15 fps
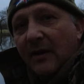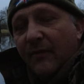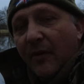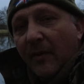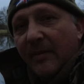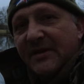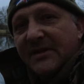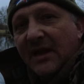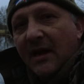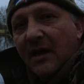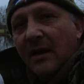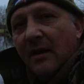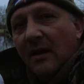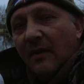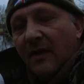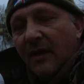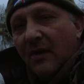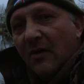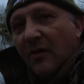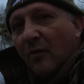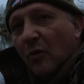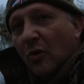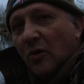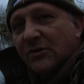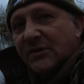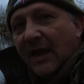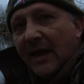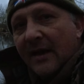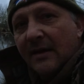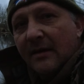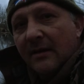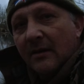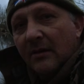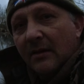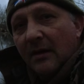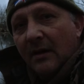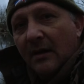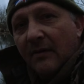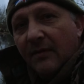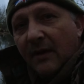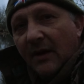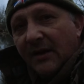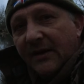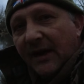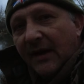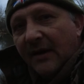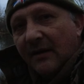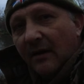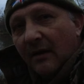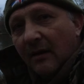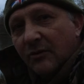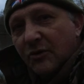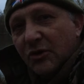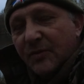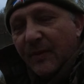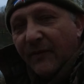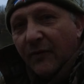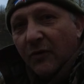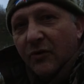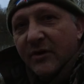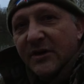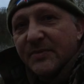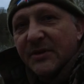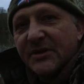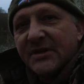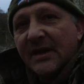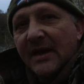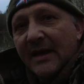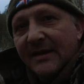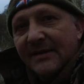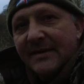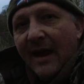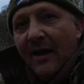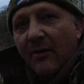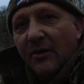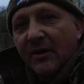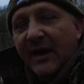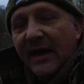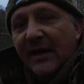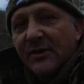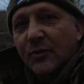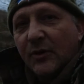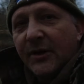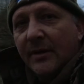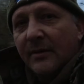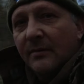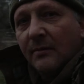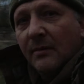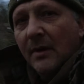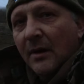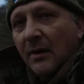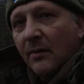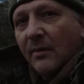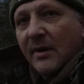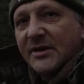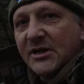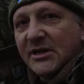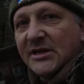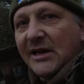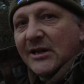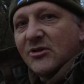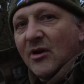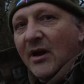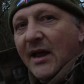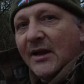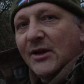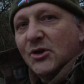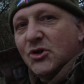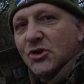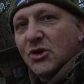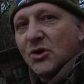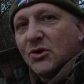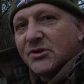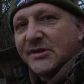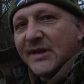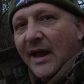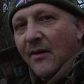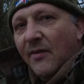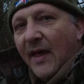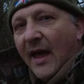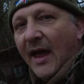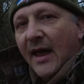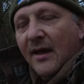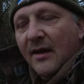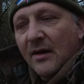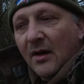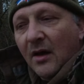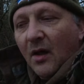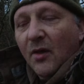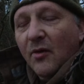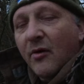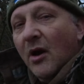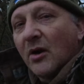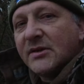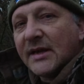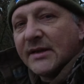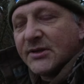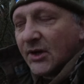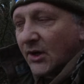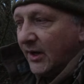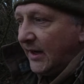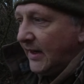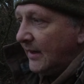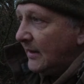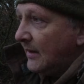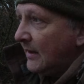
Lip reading: you've probably seen the other water that I did just before Christmas down on Kingswood, which is literally just down there on the right hand side.